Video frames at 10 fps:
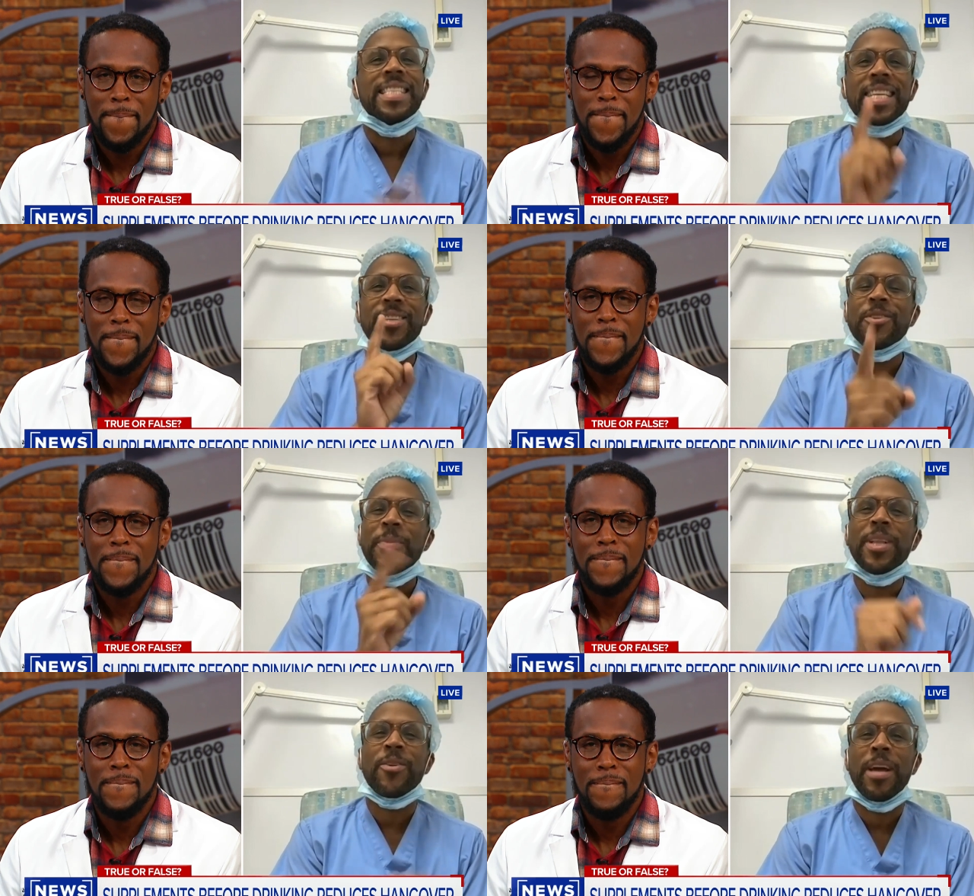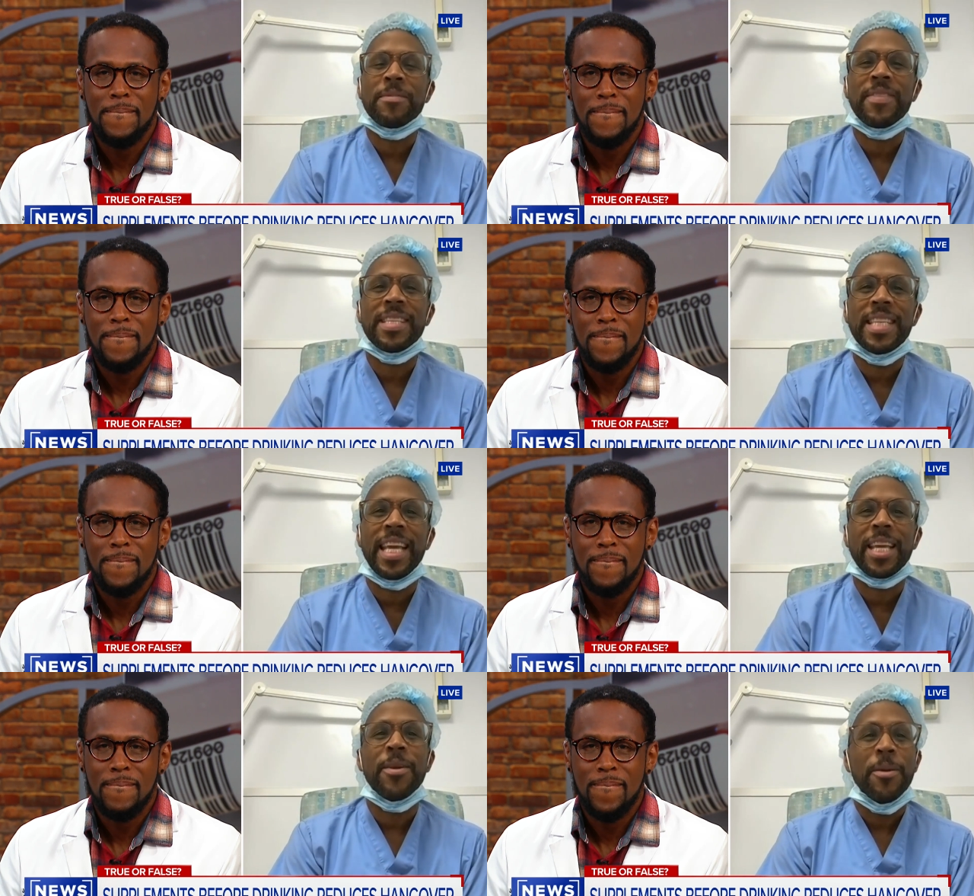Speaker 1: six hundred milligrams of this
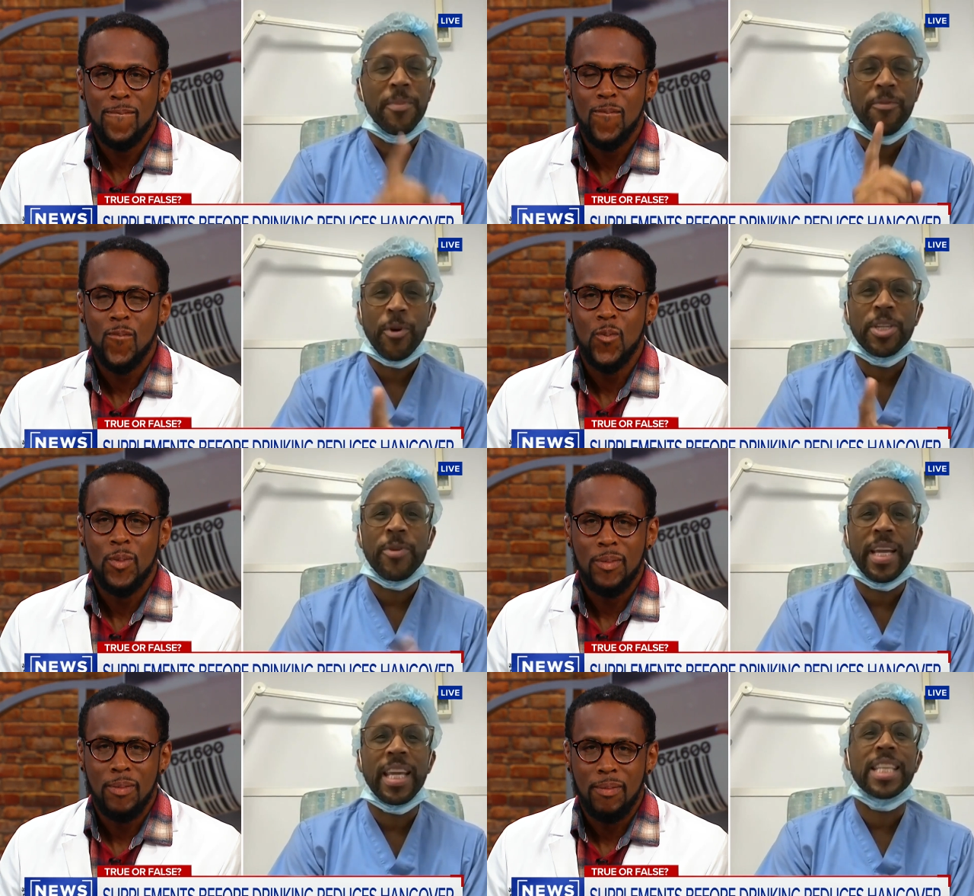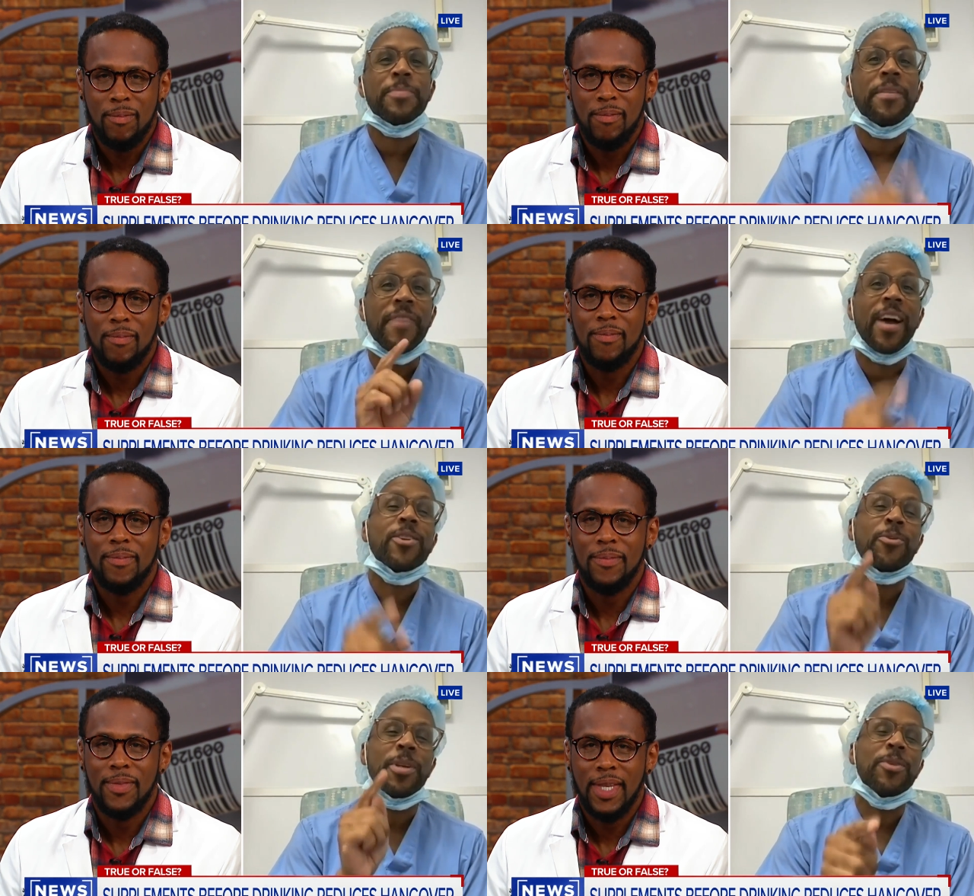taken before drinking has been
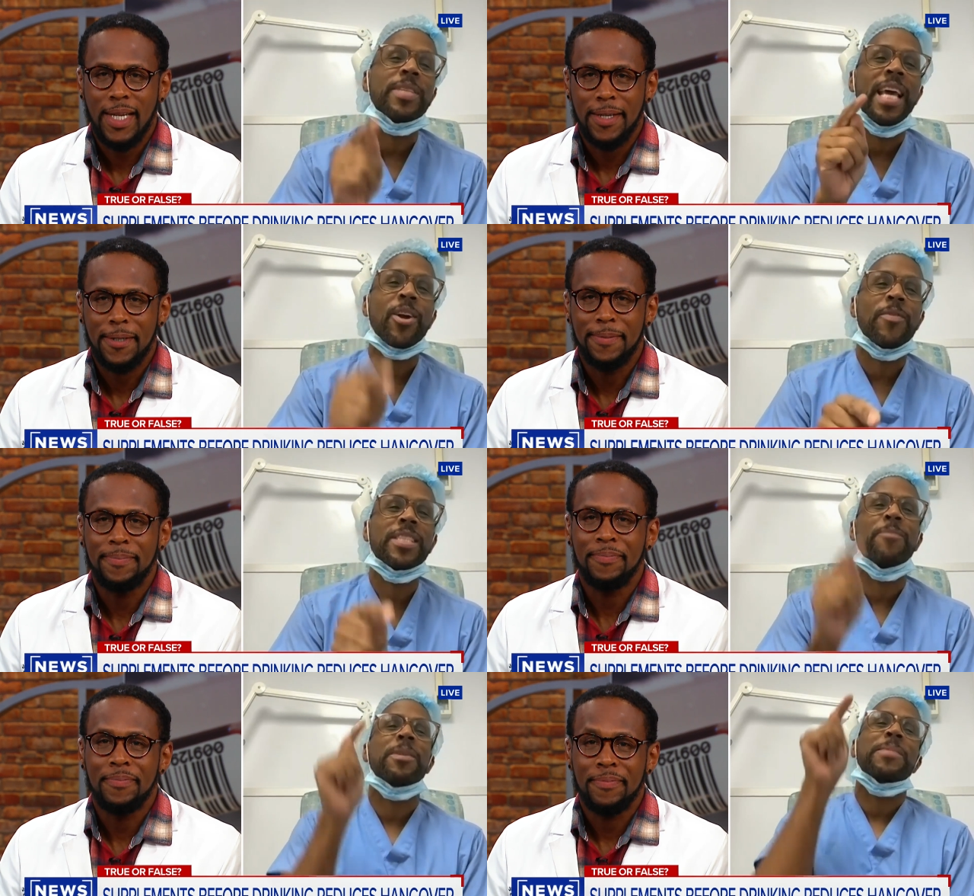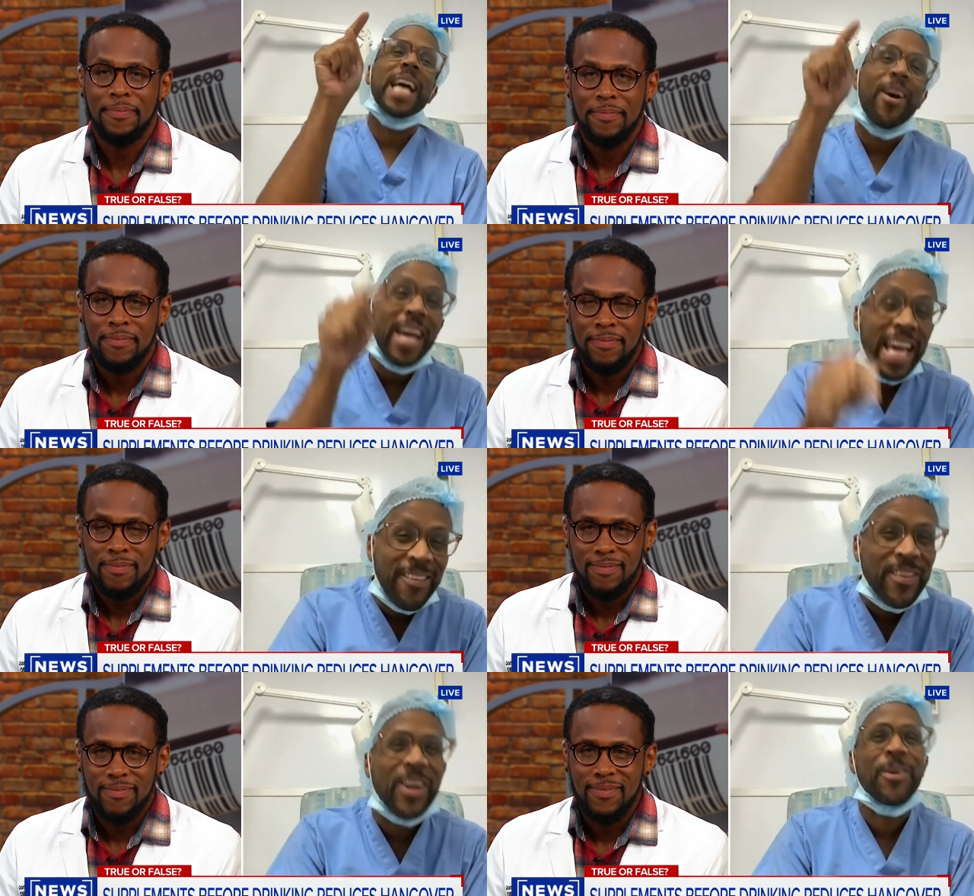found to reduce hangover symptoms.
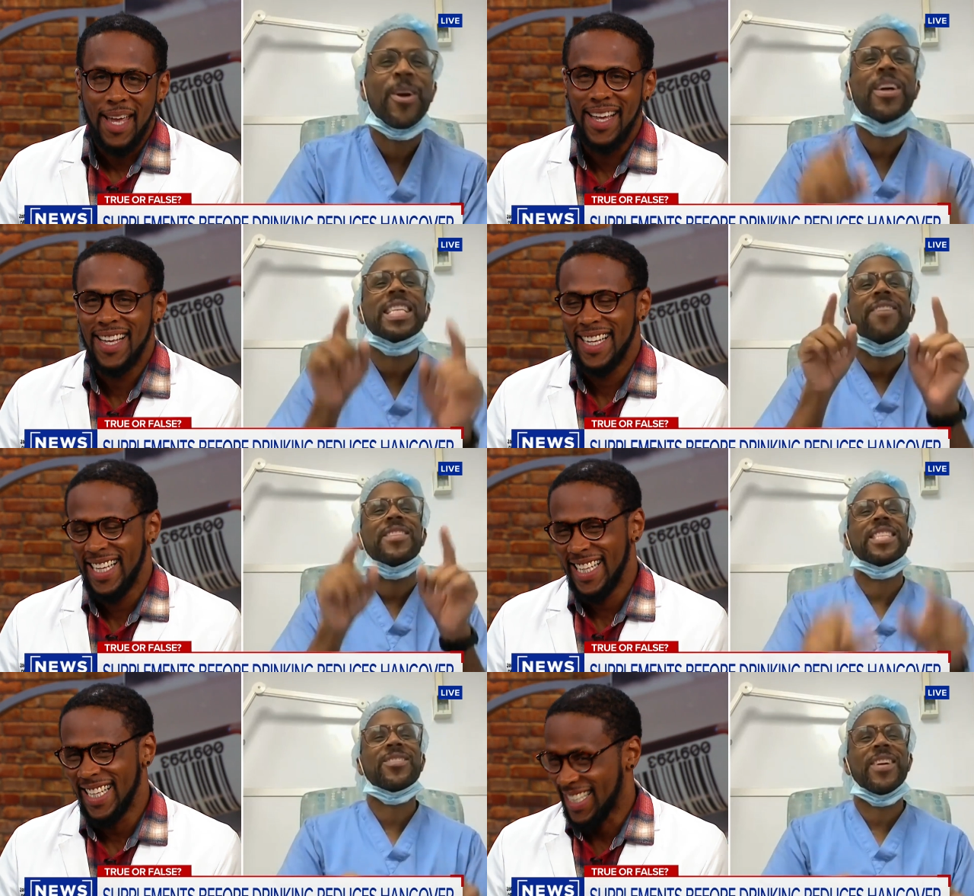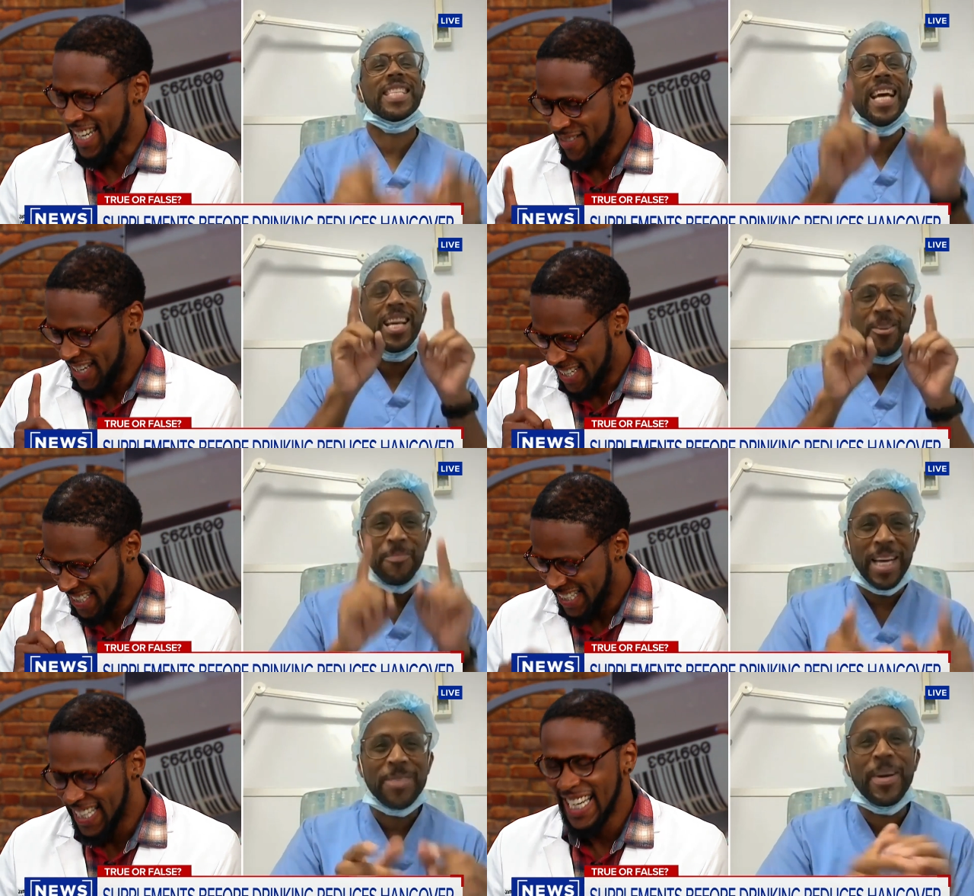However, we always have to stress,
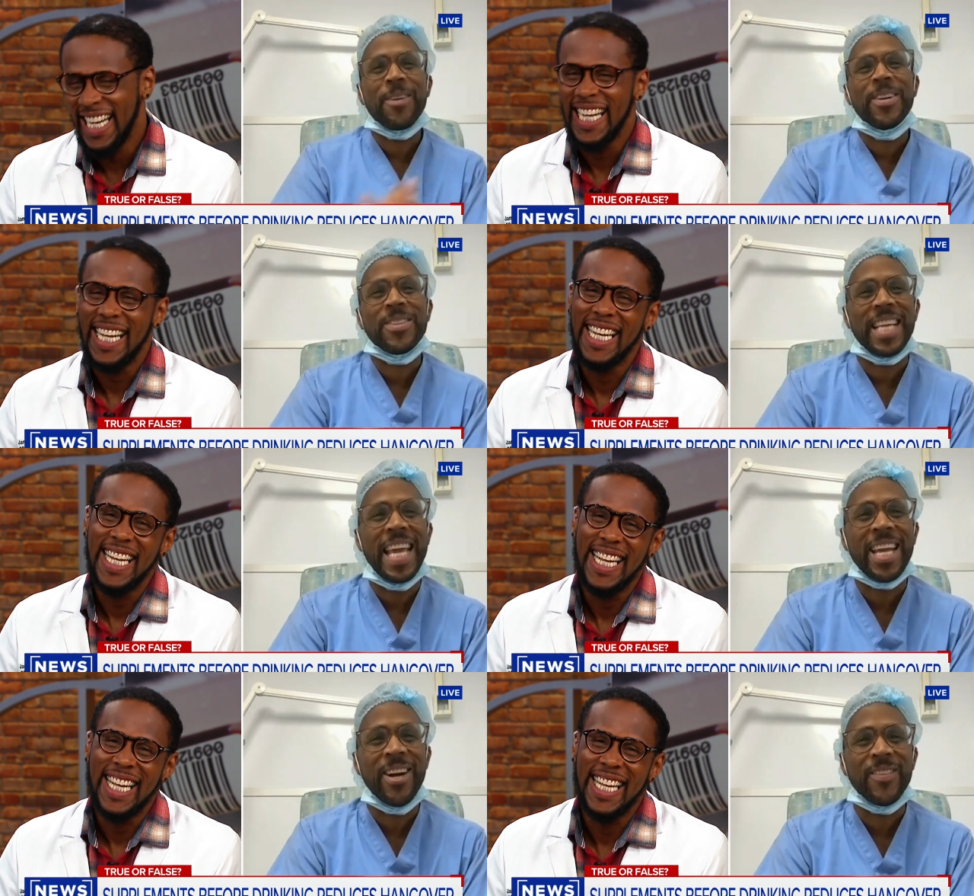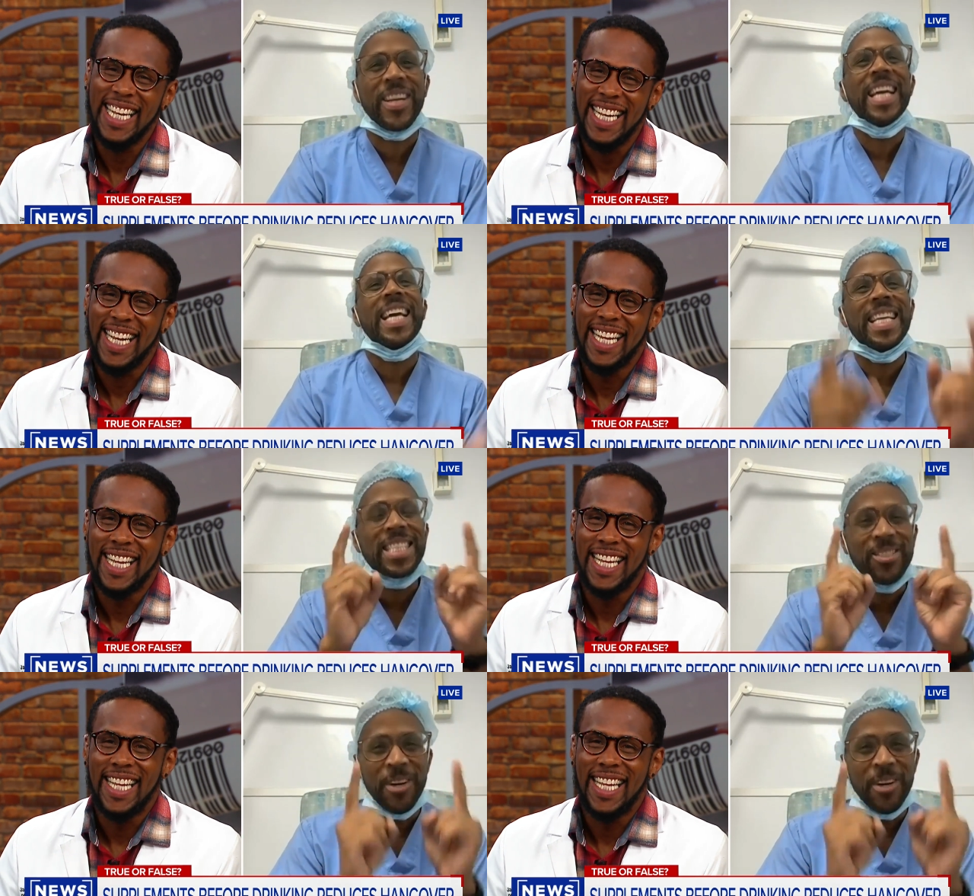the best way to reduce a hangover is to